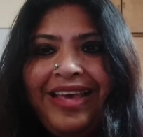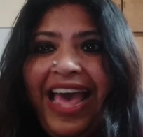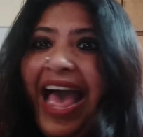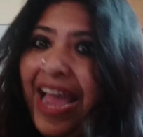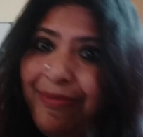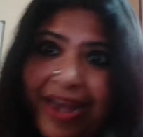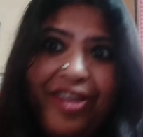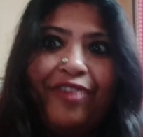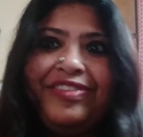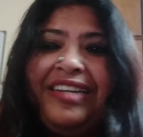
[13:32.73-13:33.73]
and many
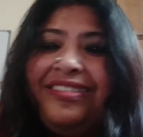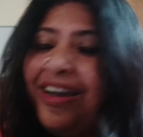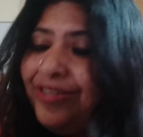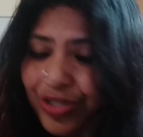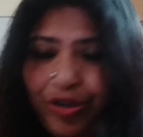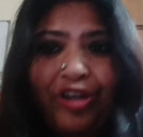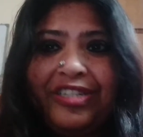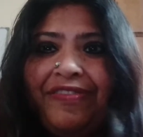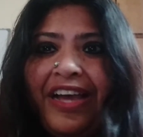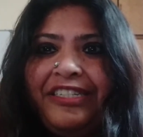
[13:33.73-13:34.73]
of their tongues got
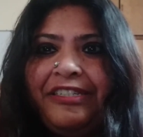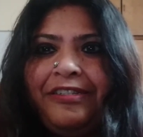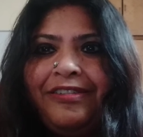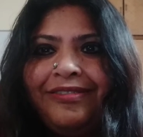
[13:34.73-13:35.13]
divided.